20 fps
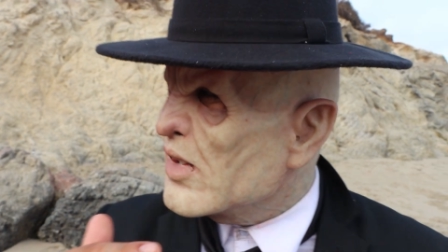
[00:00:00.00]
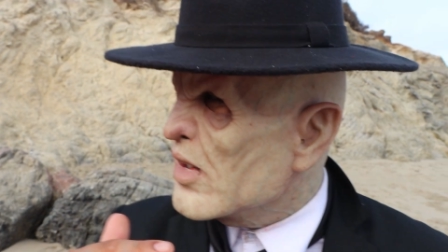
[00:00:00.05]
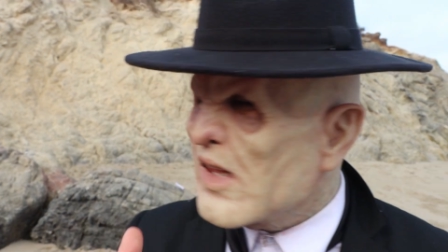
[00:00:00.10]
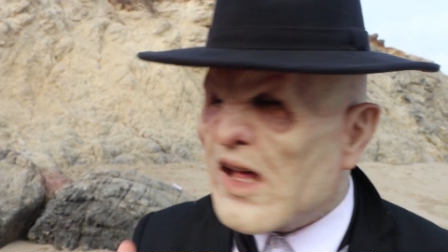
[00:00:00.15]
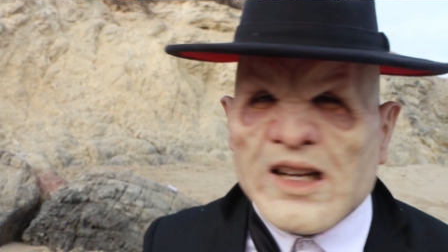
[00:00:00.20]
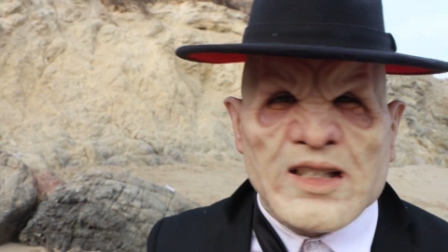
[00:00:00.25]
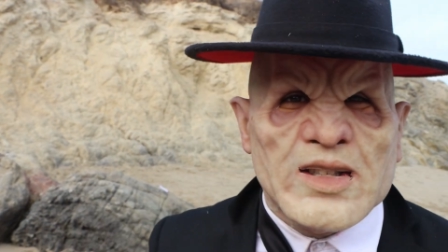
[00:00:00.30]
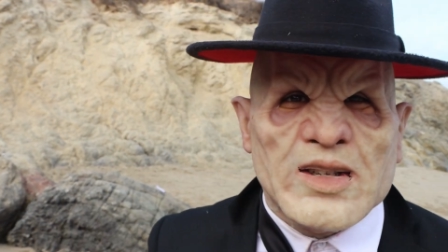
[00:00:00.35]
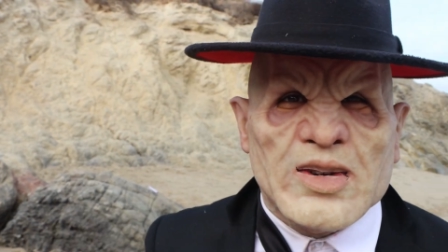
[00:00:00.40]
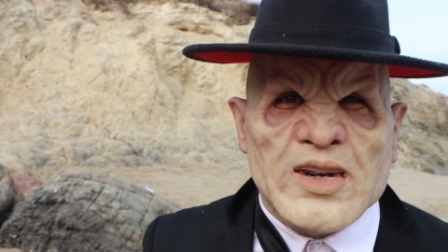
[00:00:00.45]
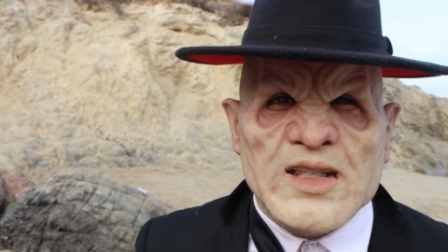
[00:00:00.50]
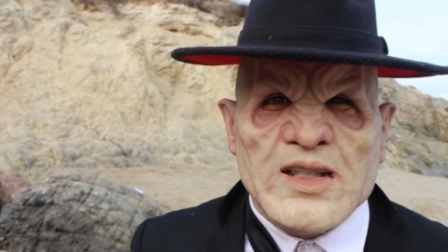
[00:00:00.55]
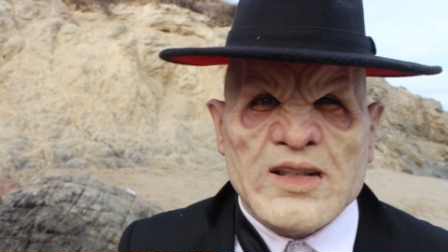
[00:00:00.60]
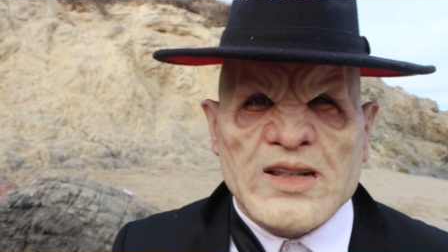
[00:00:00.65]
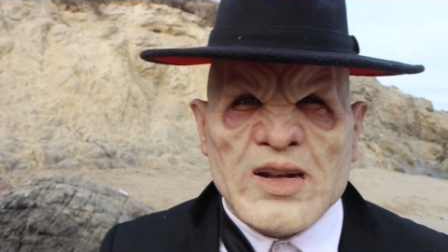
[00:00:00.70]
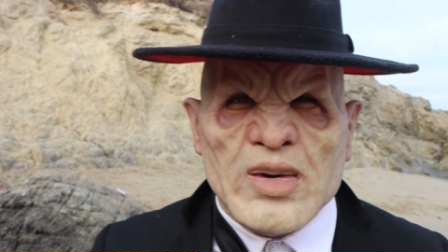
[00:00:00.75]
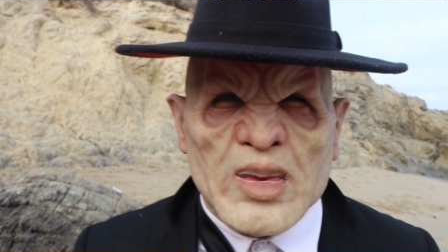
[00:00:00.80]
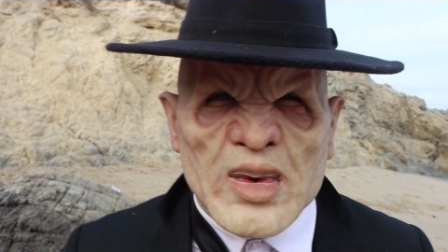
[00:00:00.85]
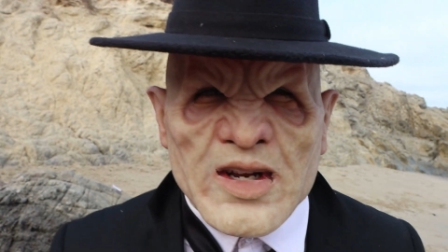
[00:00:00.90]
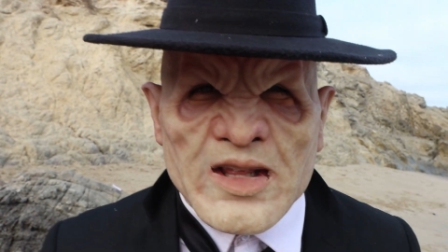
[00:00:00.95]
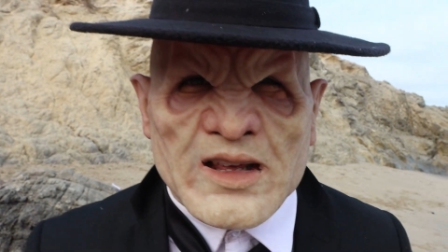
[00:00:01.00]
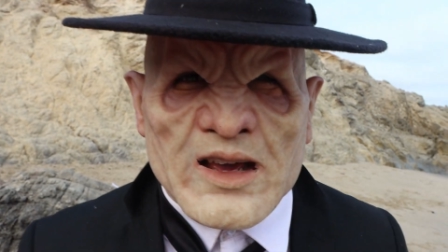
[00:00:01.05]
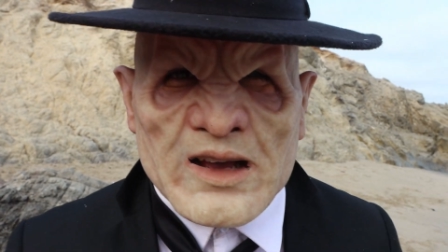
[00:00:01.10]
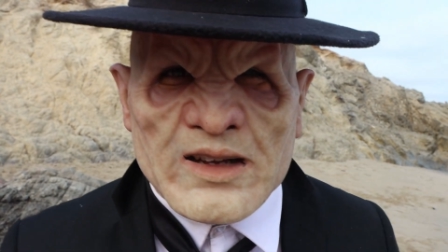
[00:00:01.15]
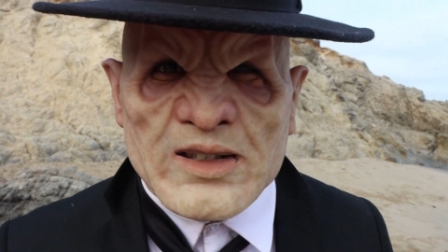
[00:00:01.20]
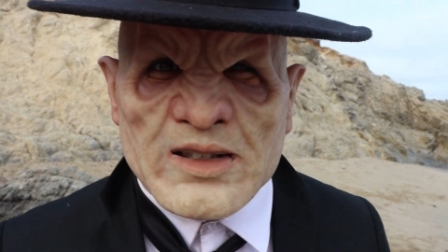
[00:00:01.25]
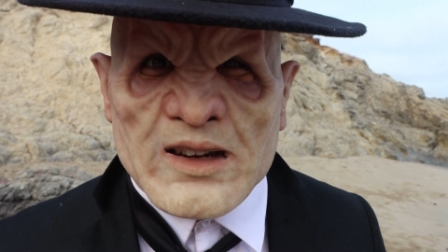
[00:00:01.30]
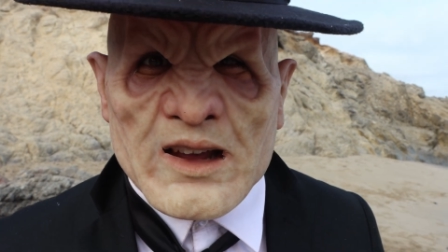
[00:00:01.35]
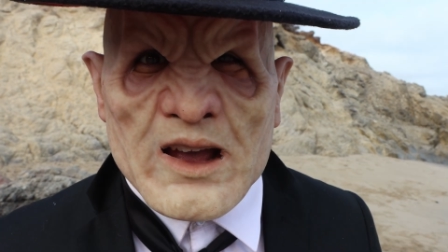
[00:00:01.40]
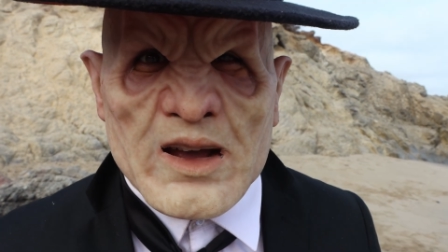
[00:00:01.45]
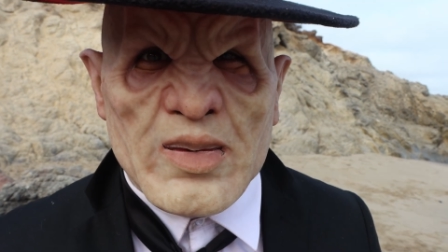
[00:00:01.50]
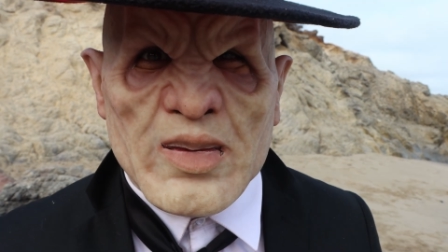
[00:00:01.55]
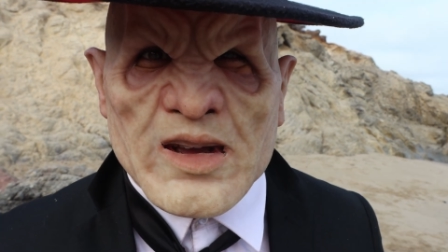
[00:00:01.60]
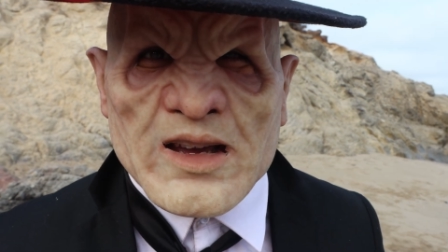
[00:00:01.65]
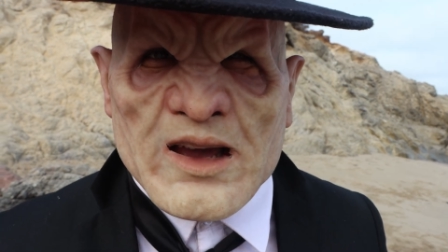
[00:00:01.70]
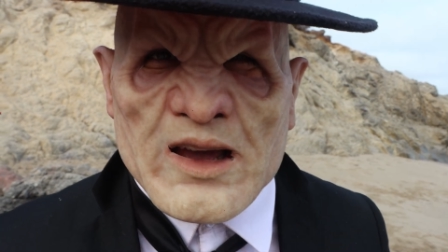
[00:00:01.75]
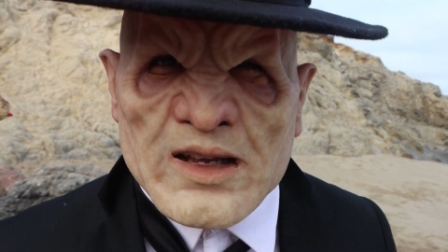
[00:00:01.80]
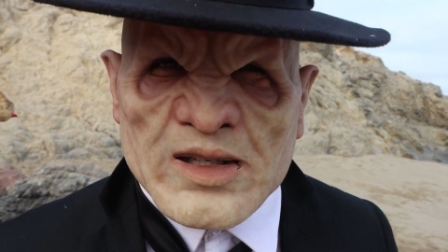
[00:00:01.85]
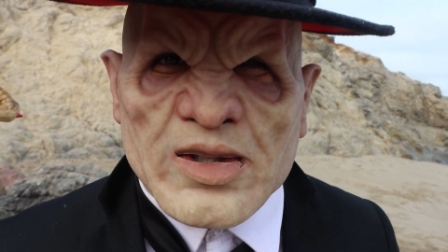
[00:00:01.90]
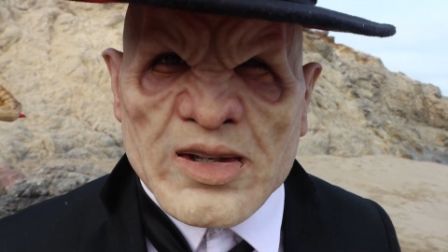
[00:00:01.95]
So that's the crazy thing. We're the K G A and we
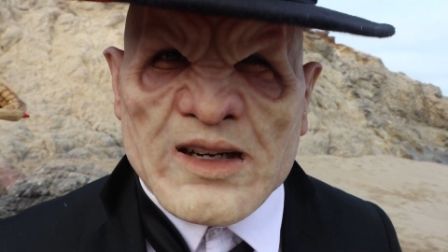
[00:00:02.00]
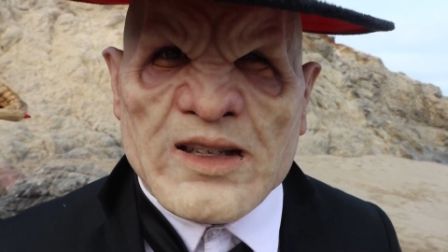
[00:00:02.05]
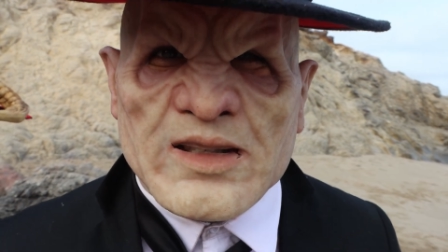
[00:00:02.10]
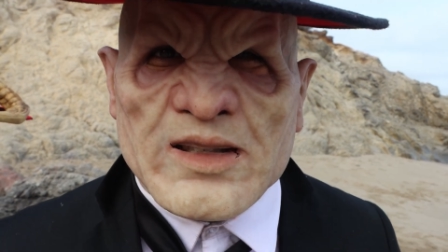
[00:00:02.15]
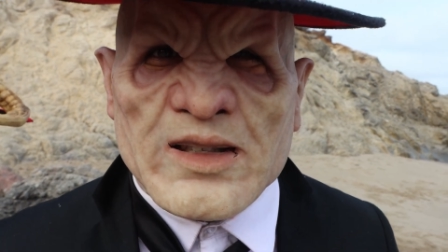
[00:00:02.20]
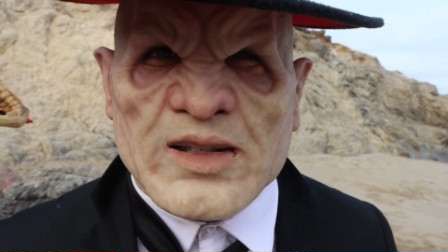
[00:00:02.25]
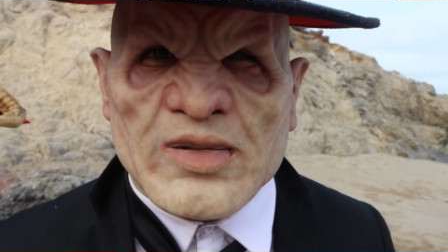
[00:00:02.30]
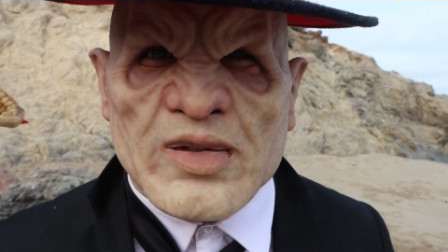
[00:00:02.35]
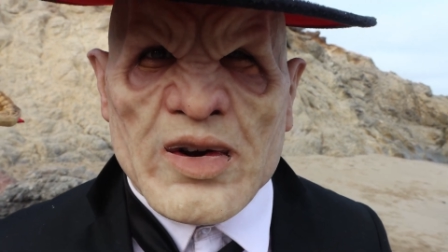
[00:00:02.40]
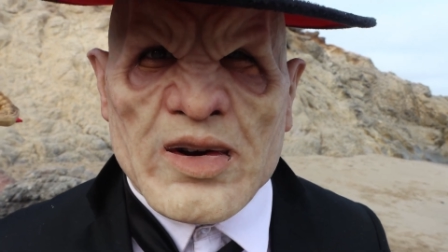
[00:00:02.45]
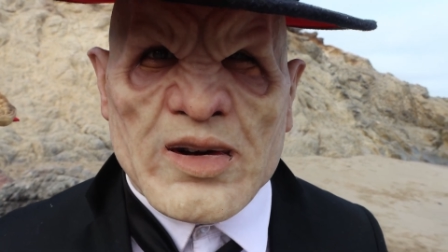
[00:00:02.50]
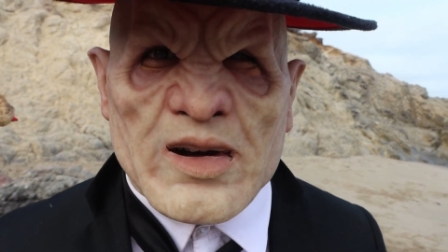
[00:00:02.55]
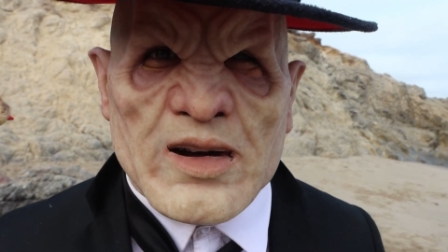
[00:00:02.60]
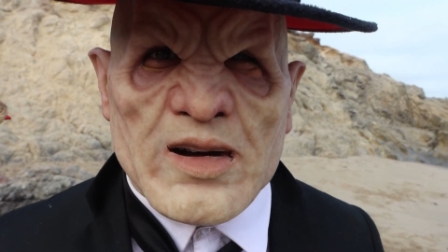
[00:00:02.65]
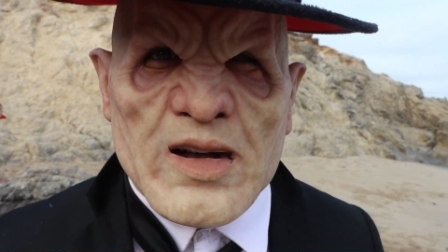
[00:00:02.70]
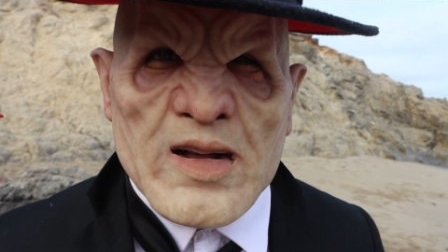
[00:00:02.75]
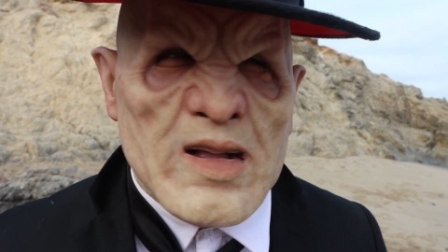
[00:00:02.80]
can't trace this phone call.